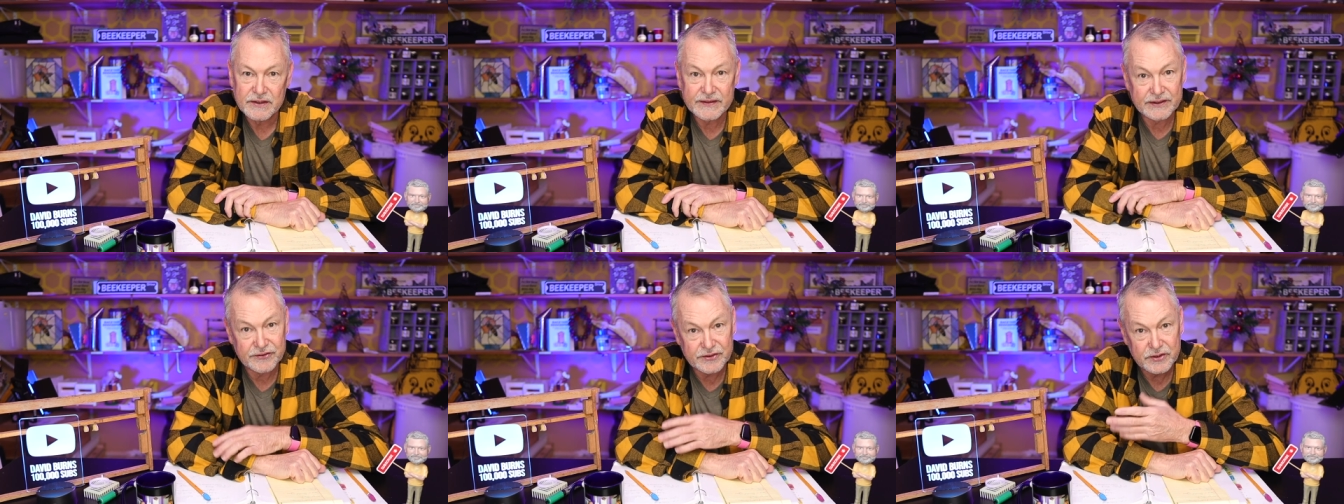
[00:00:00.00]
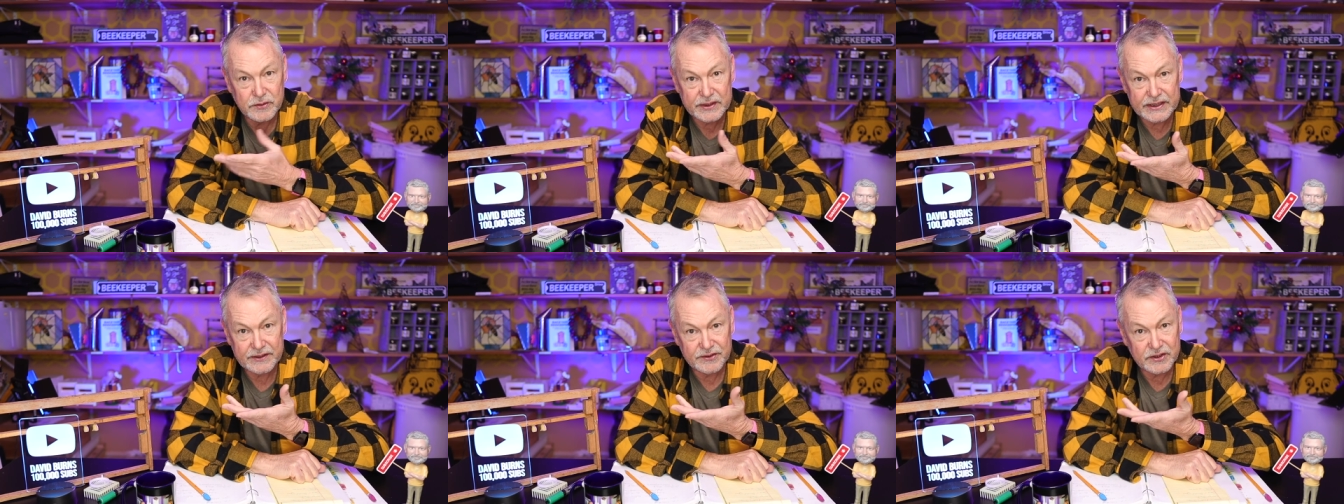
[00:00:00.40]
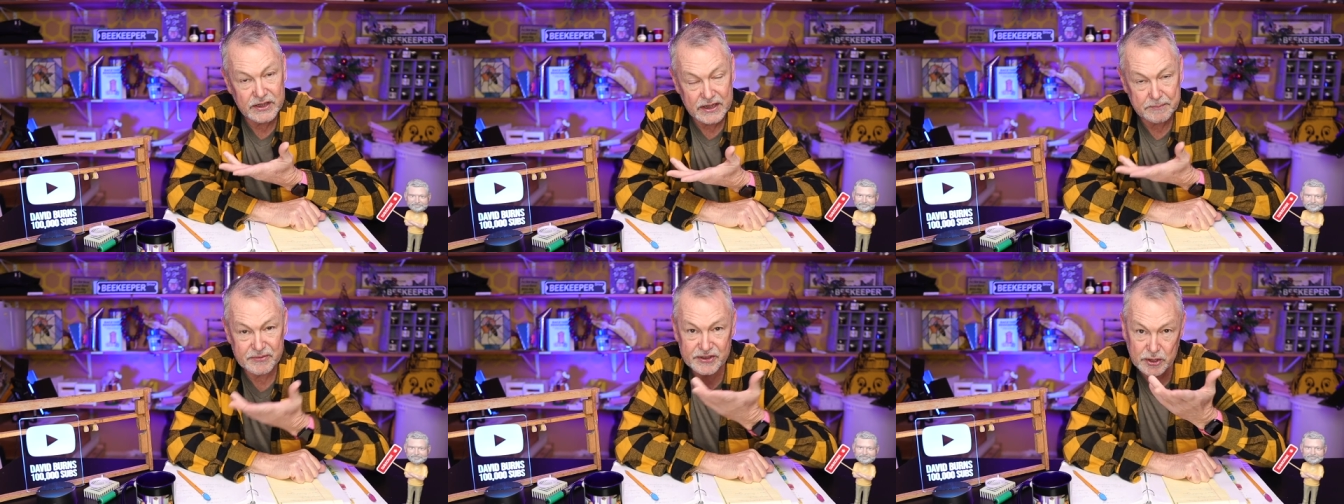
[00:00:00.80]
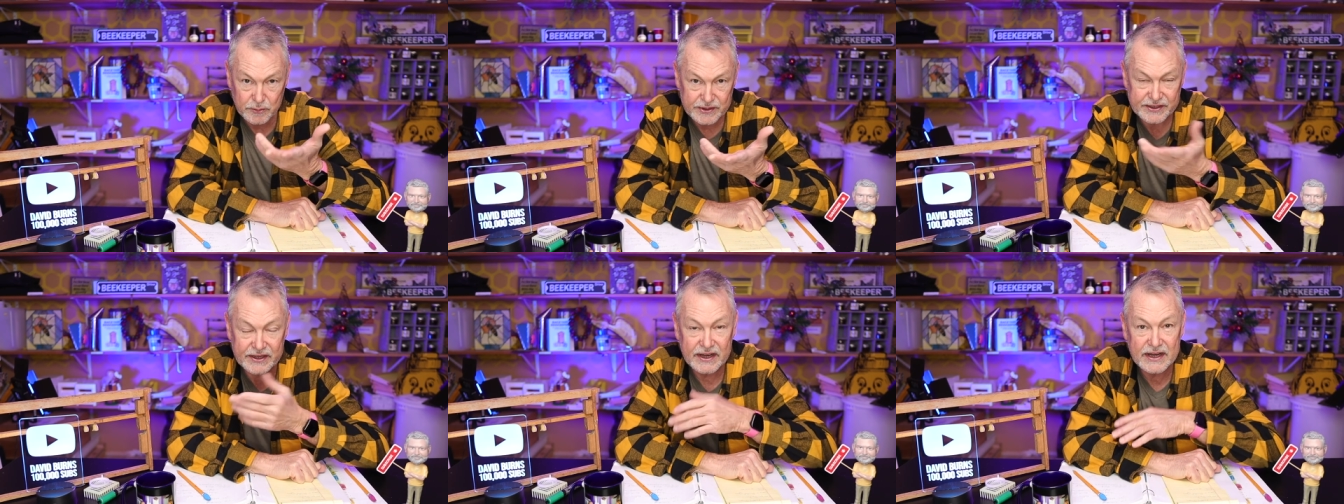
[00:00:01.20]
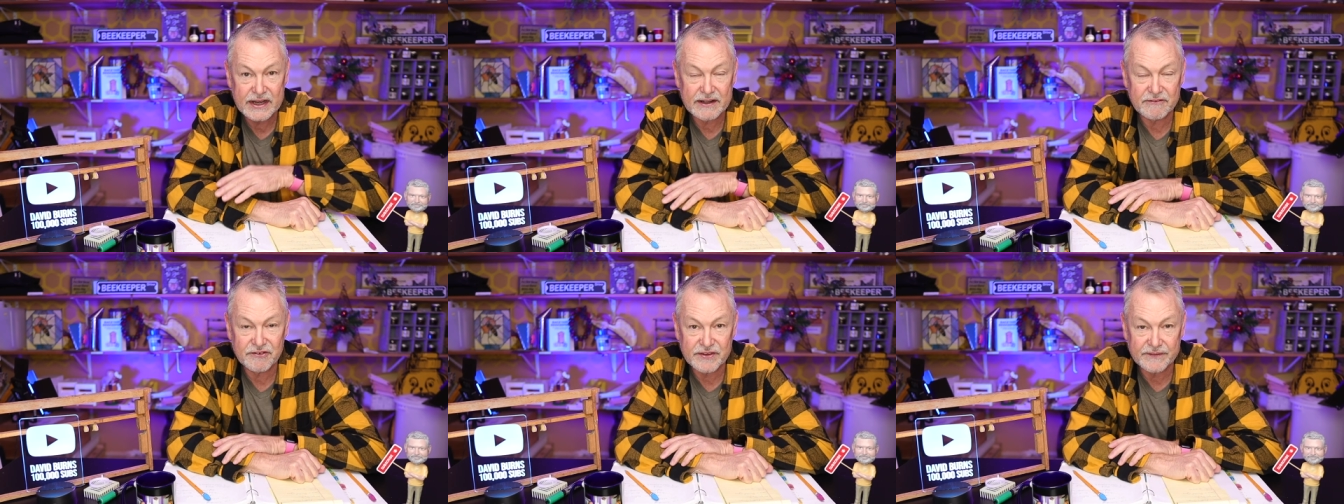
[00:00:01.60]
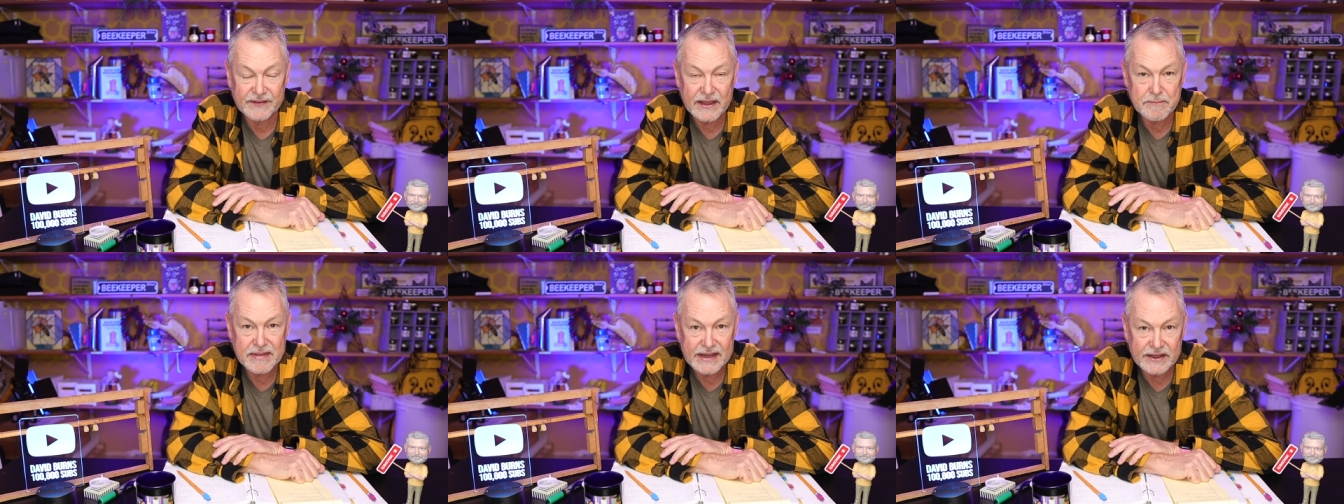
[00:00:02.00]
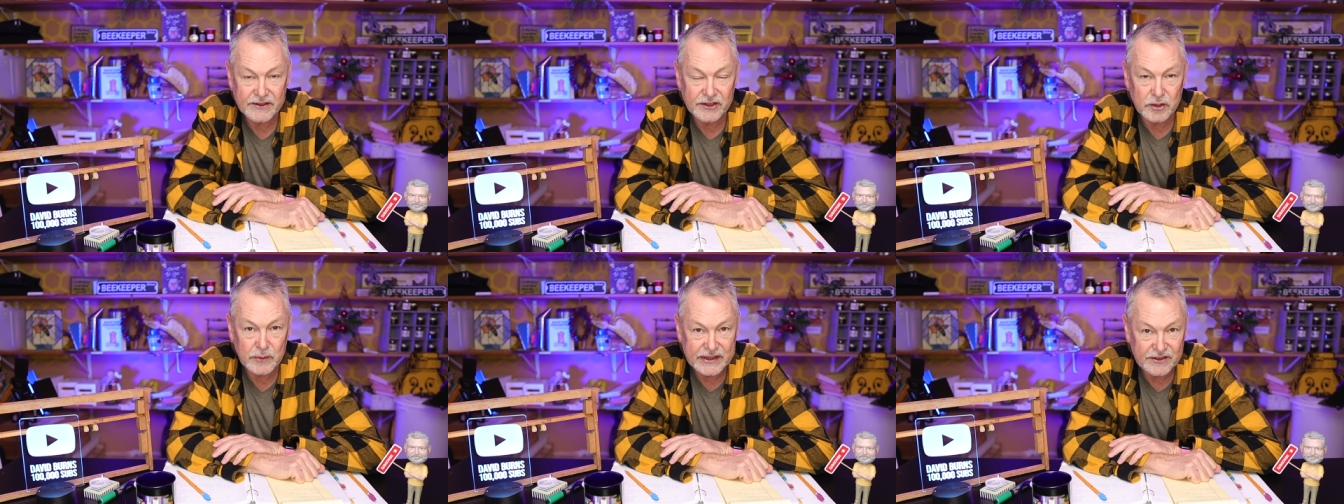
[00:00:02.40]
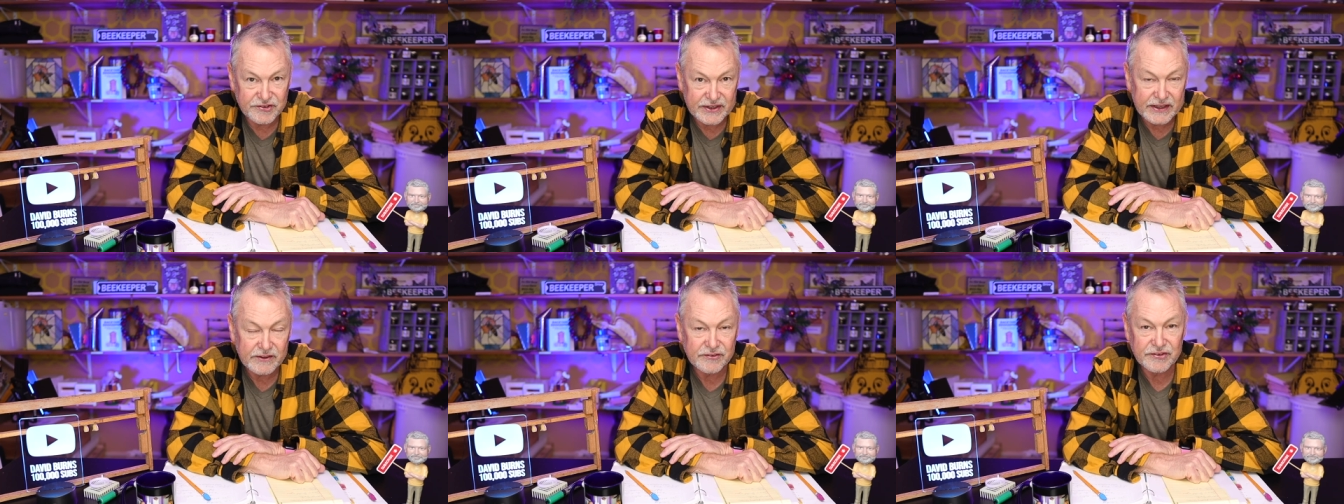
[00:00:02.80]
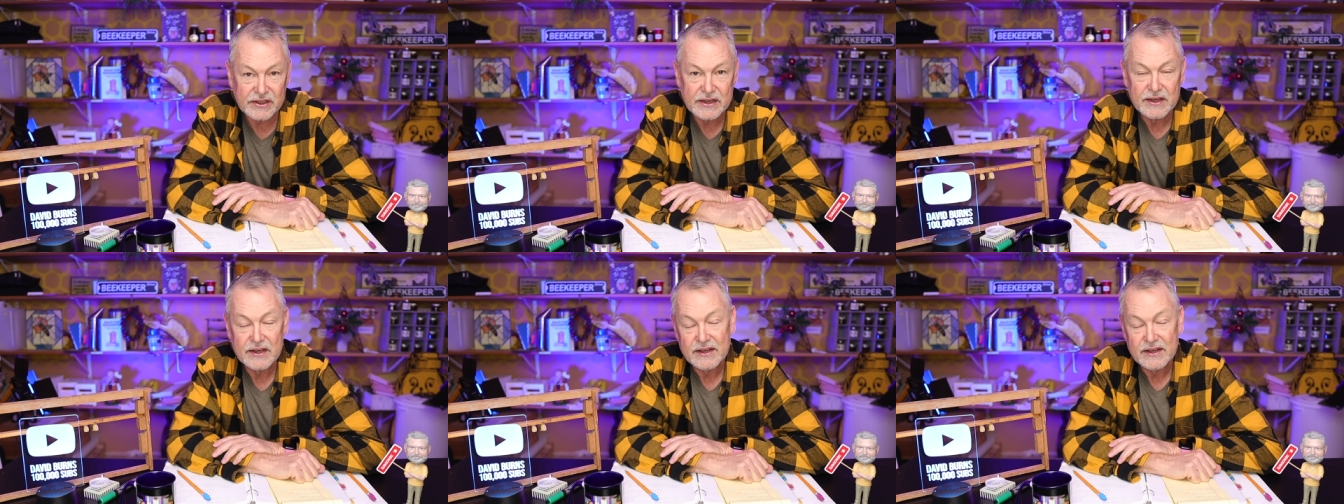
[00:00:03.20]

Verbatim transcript: These queen cups go into hives that they make into queen cells.